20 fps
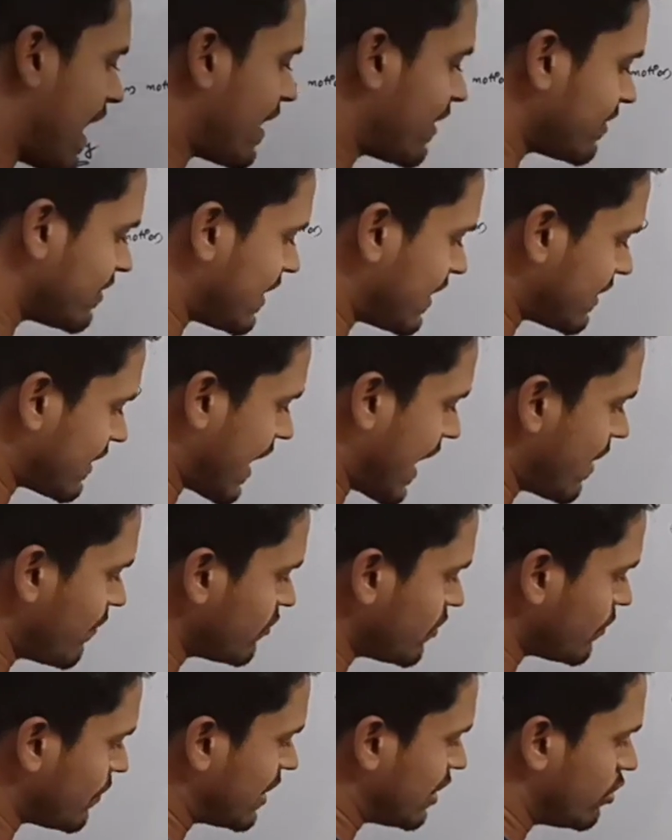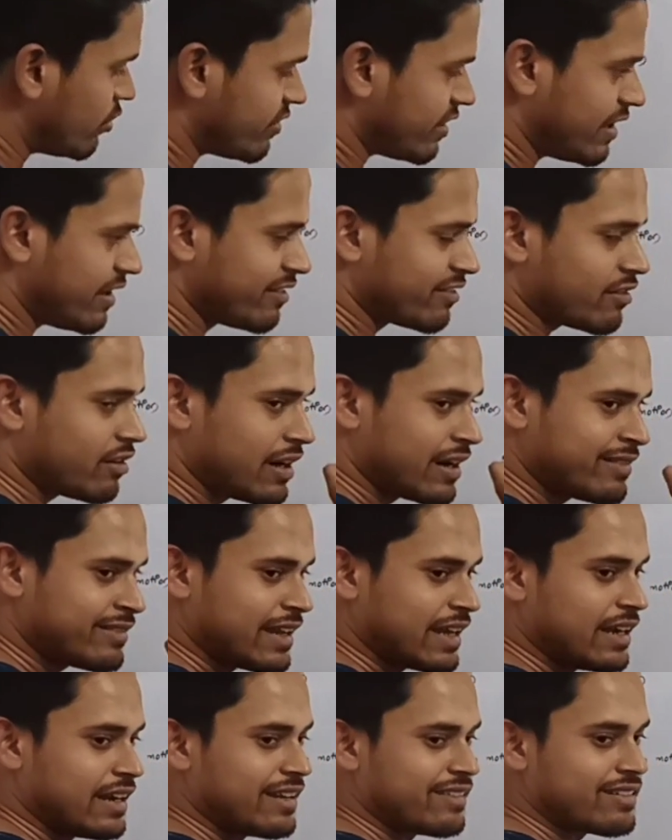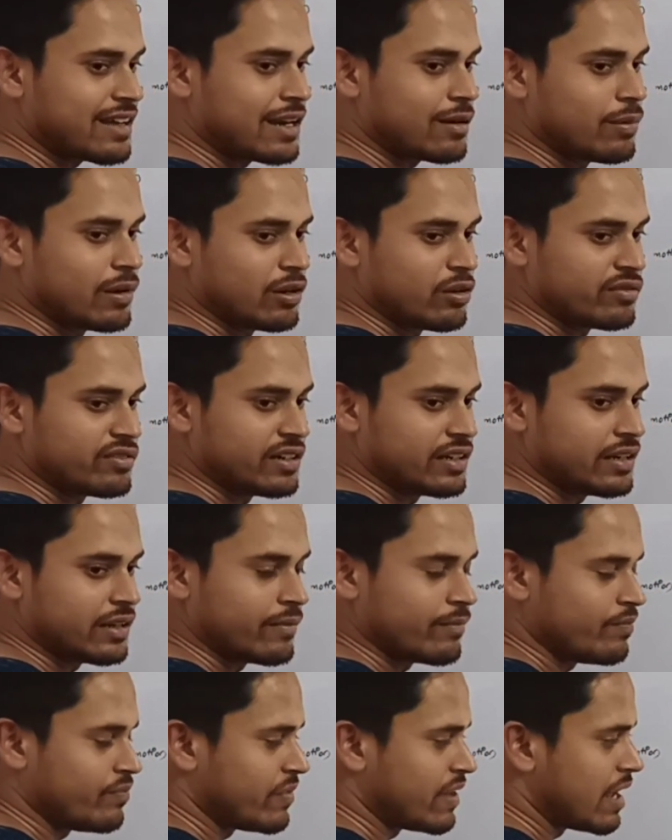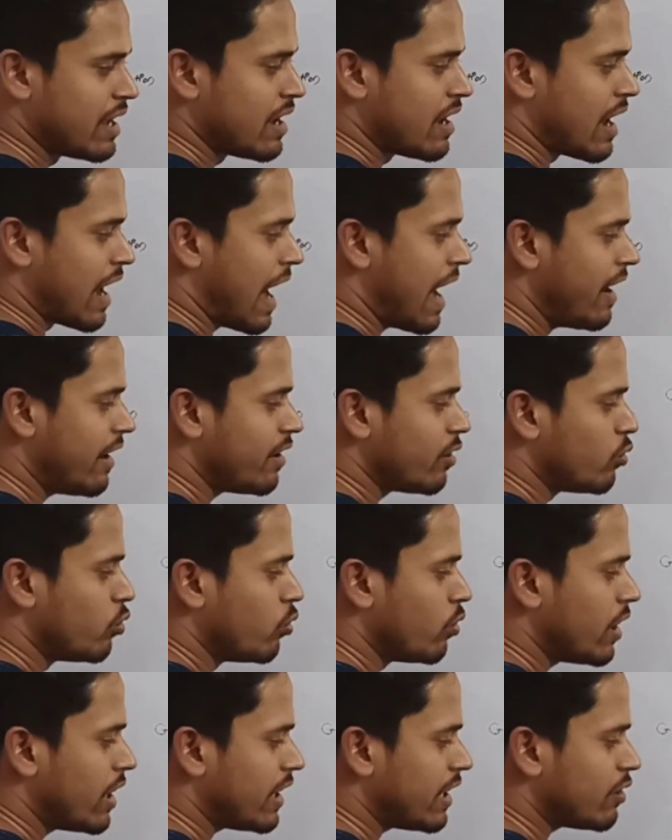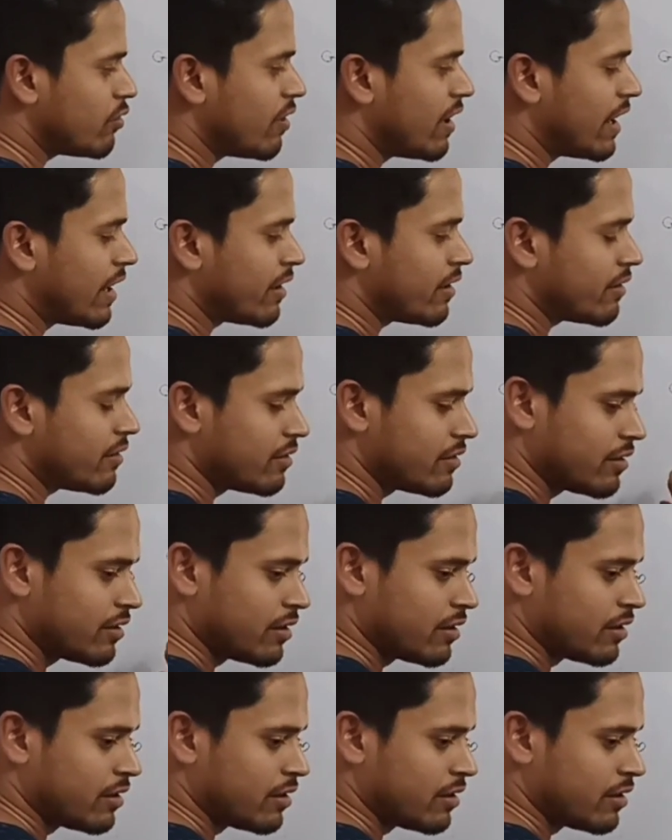at that time the velocity is called as initial velocity, and when you are